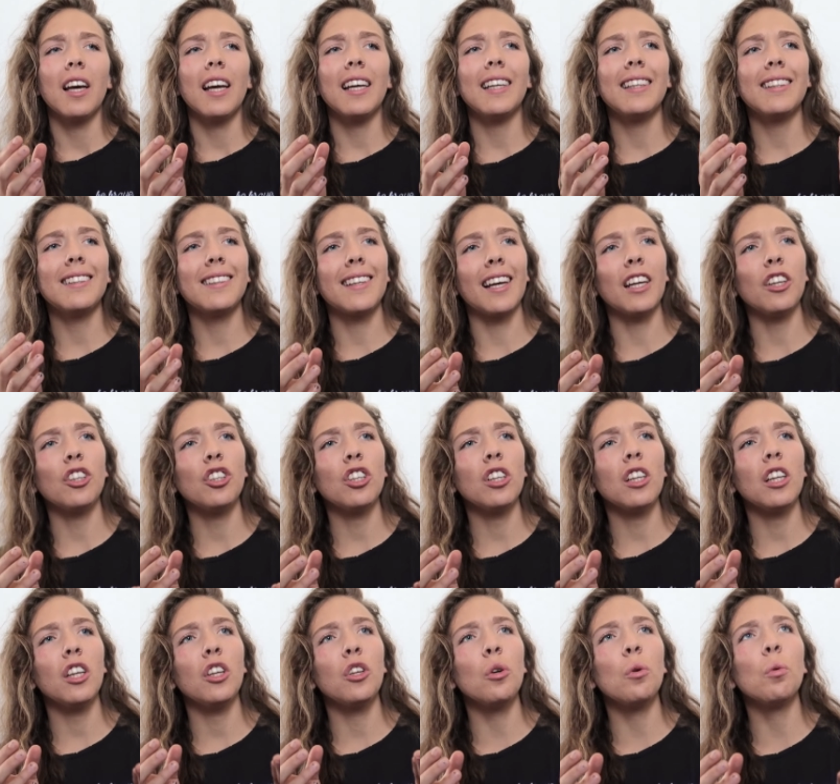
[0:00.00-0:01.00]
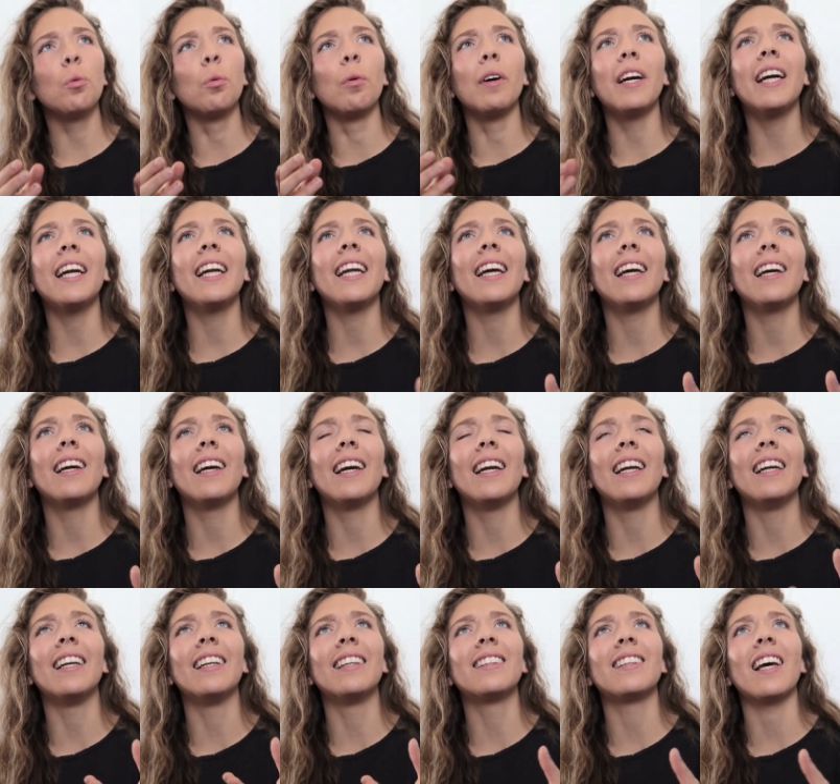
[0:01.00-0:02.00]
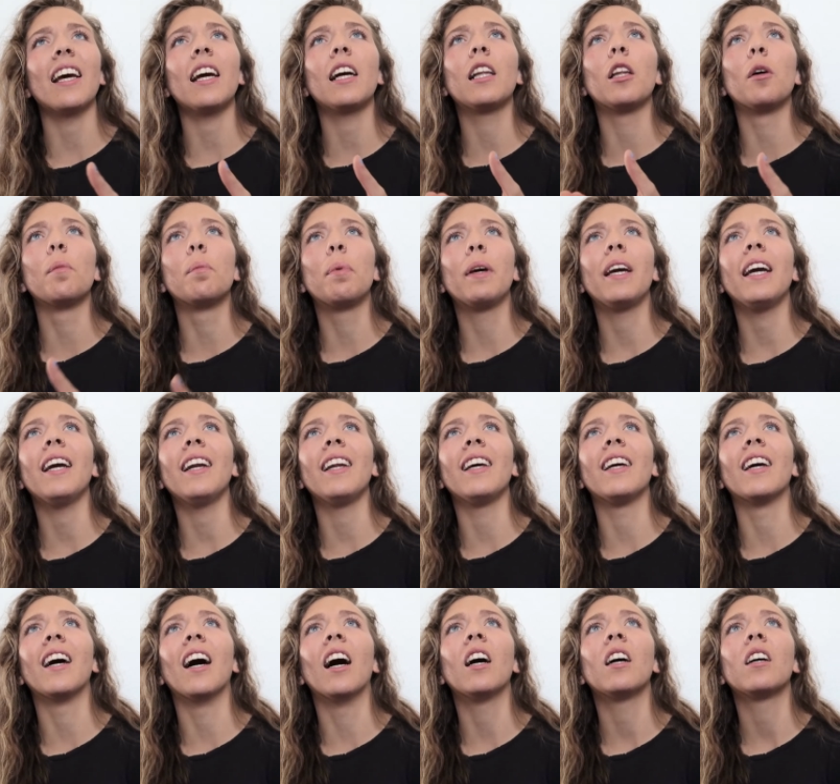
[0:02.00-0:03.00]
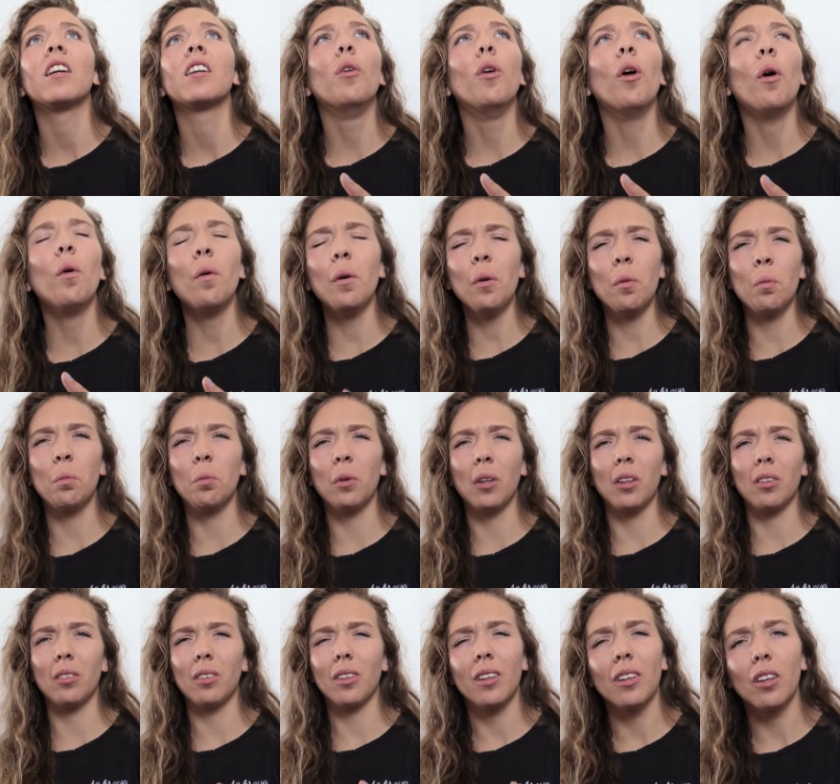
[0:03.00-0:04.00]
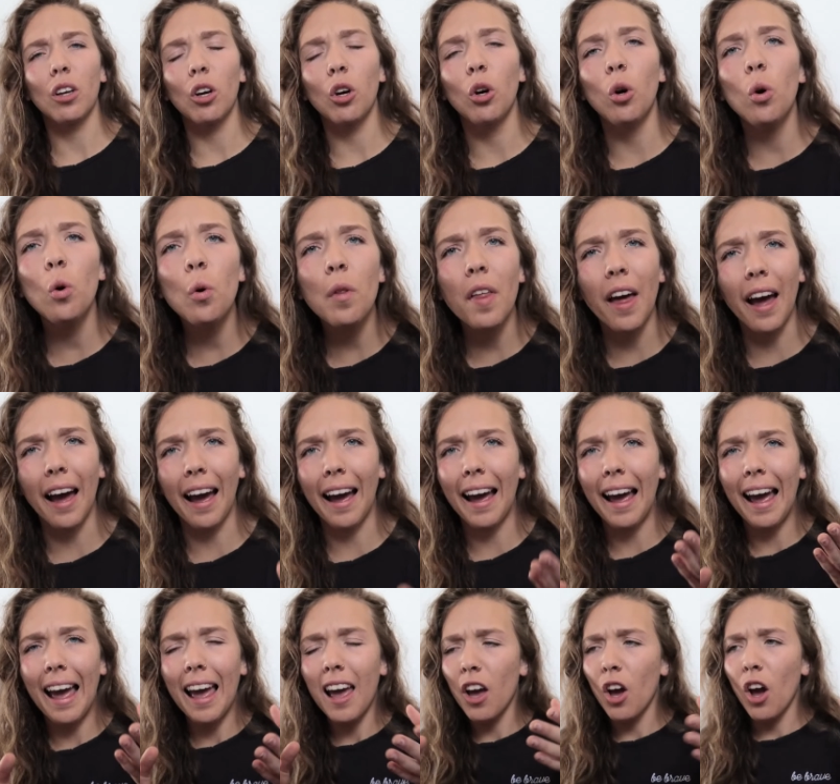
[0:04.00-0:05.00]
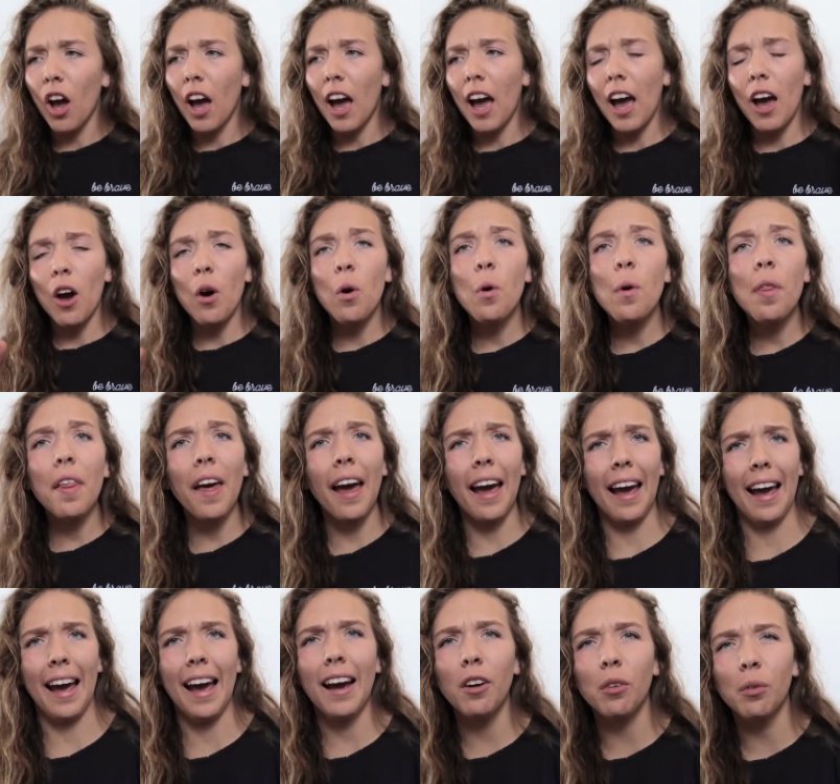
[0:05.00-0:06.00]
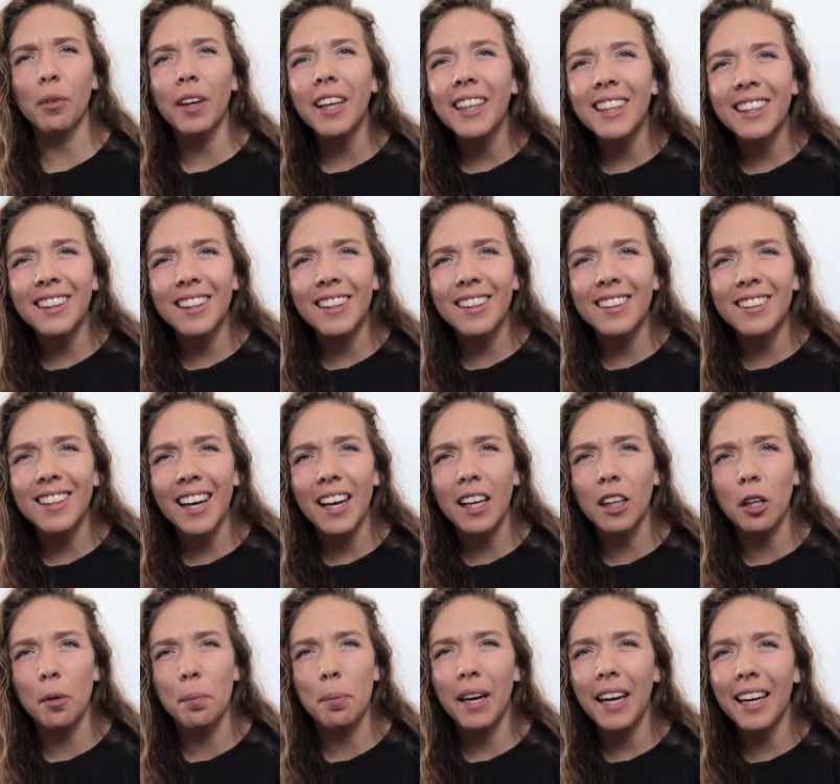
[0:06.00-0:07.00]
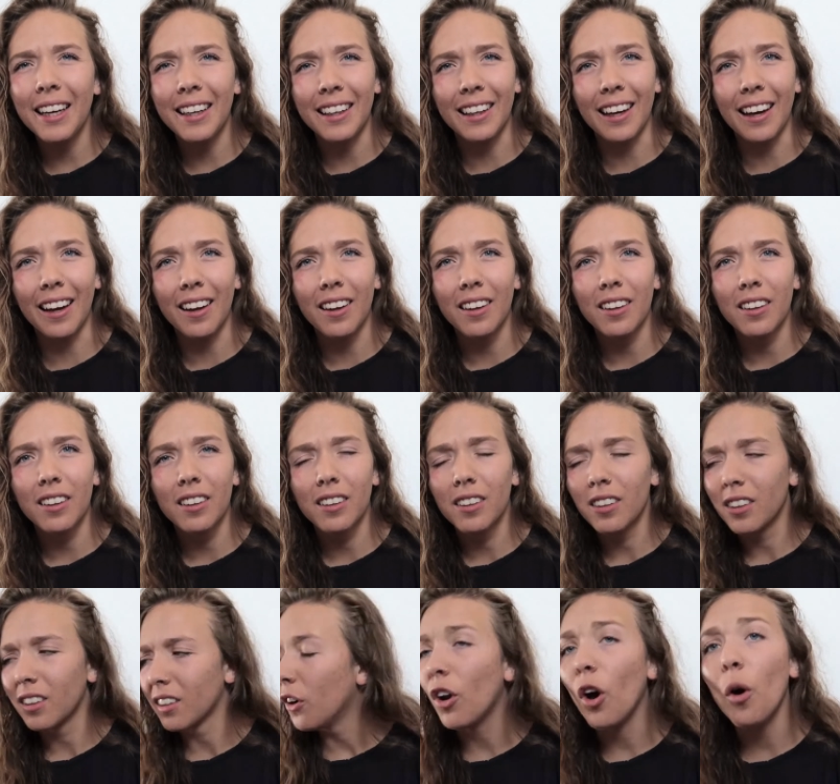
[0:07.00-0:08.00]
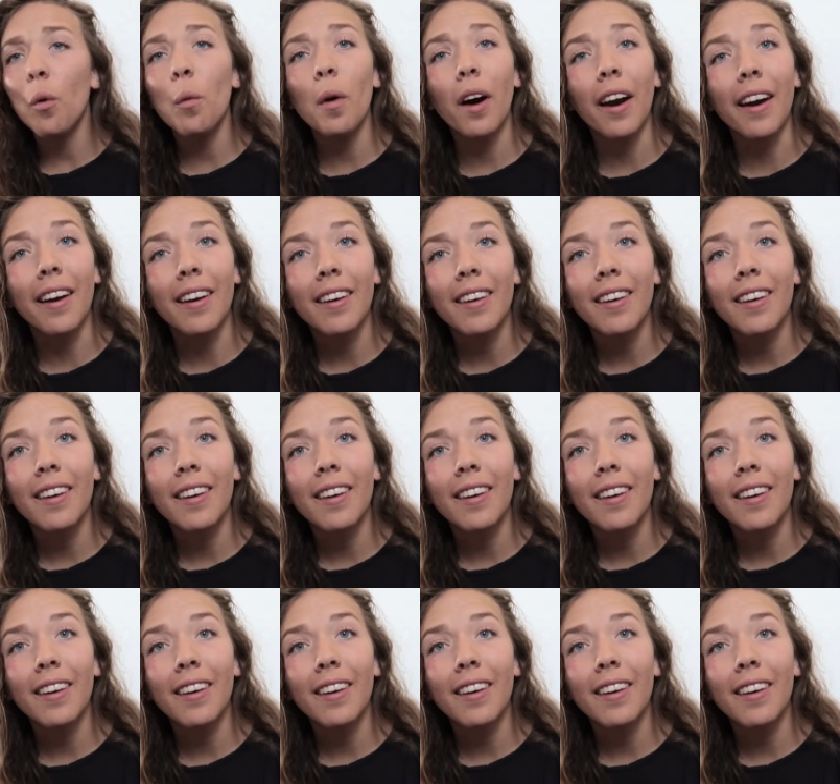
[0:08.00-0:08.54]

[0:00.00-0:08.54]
essentially you reading an encyclopedia. No one, who the heck reads an encyclopedia? No one.